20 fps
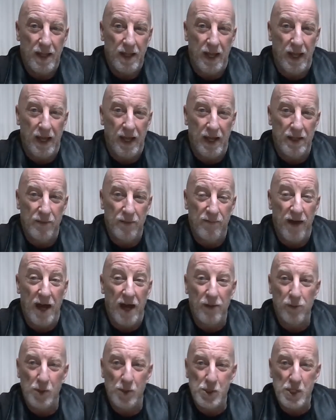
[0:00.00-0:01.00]

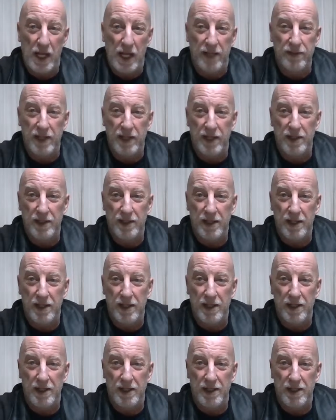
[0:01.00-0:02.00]
Viral saying that
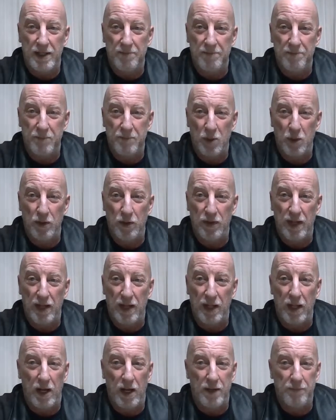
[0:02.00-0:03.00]
heard that
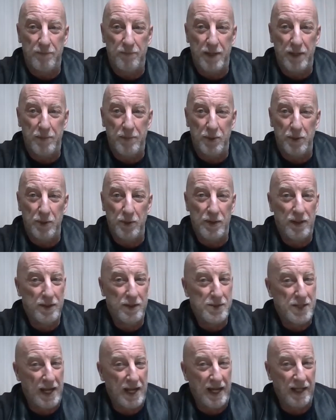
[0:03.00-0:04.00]
a lot of people
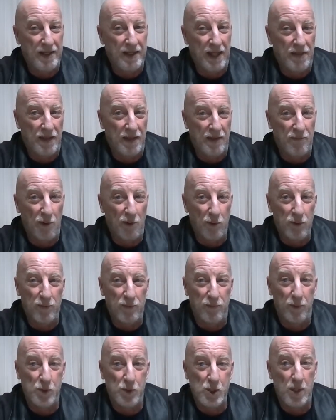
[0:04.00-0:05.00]
saying that they
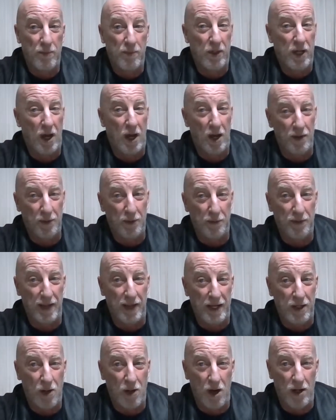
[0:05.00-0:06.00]
voted for someone other
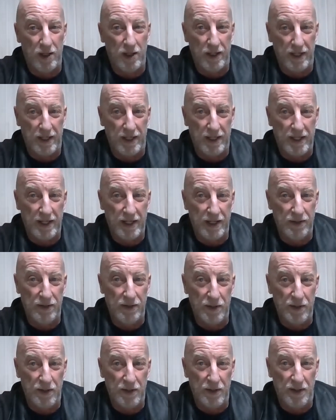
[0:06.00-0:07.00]
than Carney
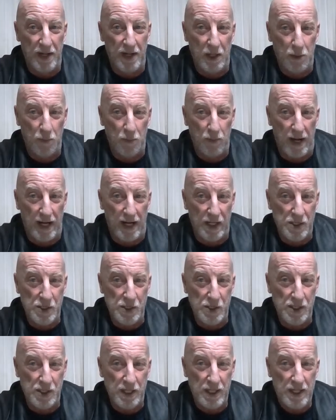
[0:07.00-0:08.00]
in their
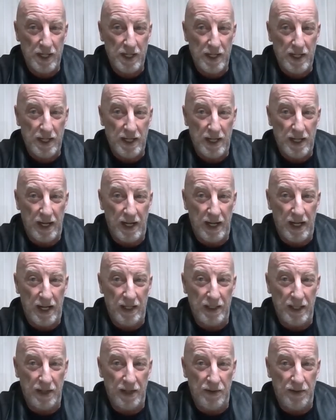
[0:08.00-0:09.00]
race
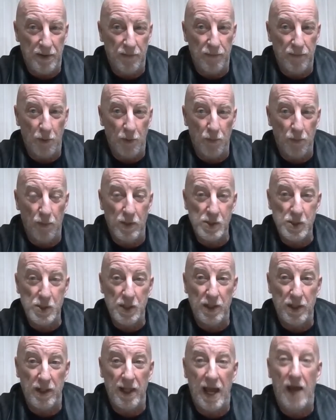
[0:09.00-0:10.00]
and their vote
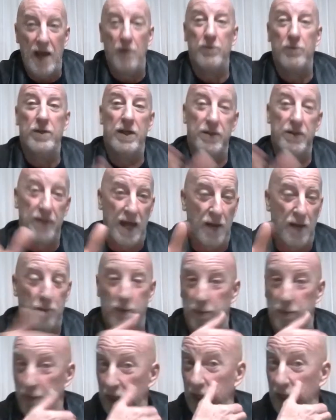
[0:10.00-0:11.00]
wasn't allowed. That
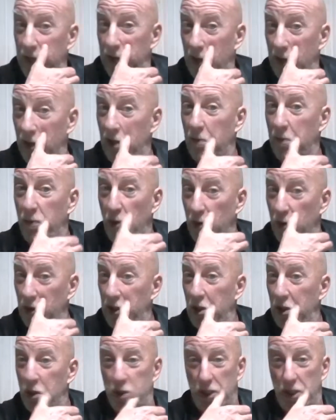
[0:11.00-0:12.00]
would be in the Liberal
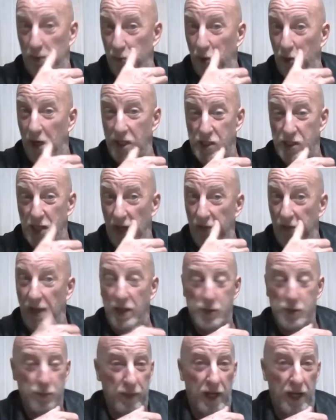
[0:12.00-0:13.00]
leadership race. Yeah,
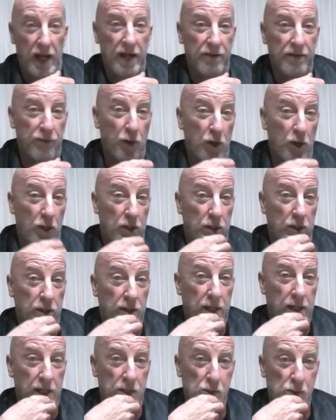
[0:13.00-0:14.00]
that's what I have heard
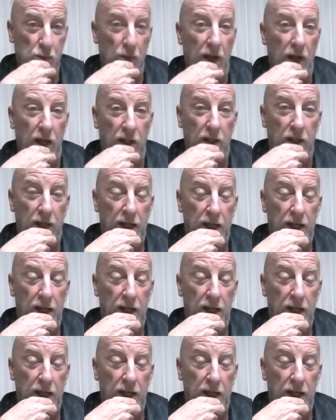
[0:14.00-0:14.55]
as well,